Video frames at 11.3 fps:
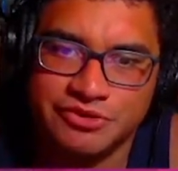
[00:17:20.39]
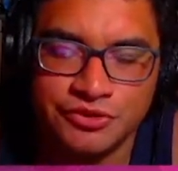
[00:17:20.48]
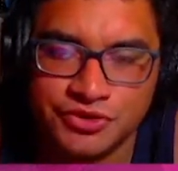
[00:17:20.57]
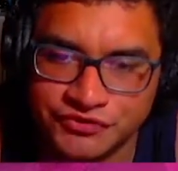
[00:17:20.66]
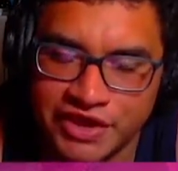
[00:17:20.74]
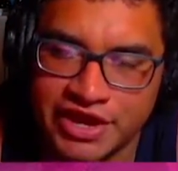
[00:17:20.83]

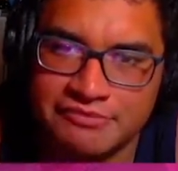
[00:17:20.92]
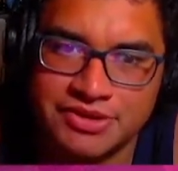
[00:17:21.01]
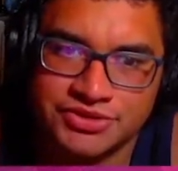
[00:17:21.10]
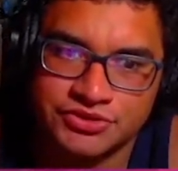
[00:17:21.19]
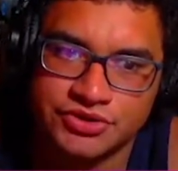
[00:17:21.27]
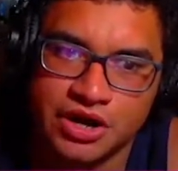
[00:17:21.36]
huge fan of
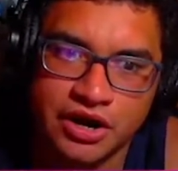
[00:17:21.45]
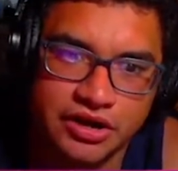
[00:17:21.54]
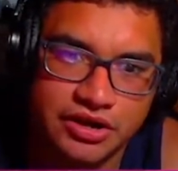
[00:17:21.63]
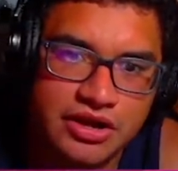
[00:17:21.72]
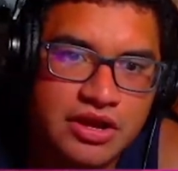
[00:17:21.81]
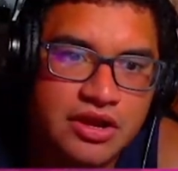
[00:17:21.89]
Mr. Dark,
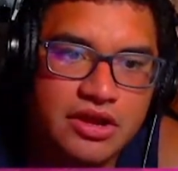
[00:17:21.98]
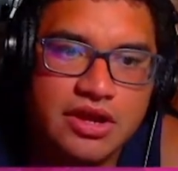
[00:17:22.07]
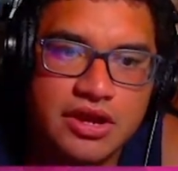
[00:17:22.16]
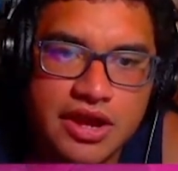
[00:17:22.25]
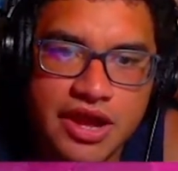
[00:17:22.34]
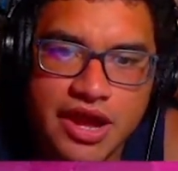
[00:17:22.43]

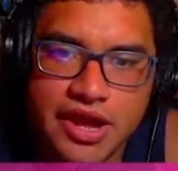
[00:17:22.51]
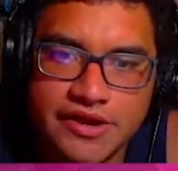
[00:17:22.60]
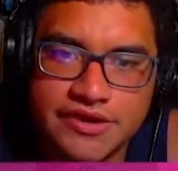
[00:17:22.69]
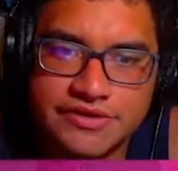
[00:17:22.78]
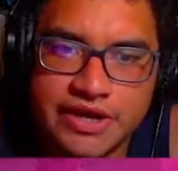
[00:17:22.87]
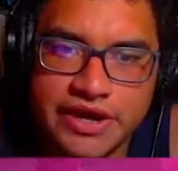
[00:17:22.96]
and